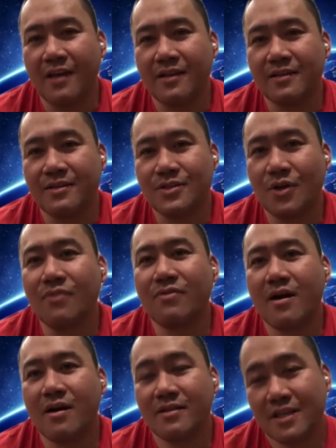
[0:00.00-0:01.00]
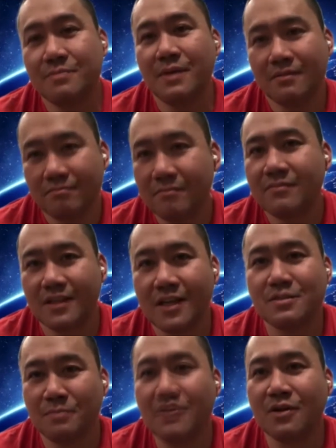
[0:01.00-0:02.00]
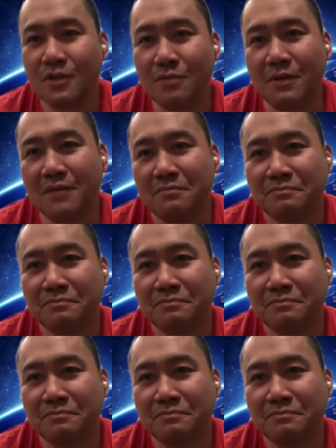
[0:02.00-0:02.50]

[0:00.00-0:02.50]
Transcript: And so far, it has been good to me.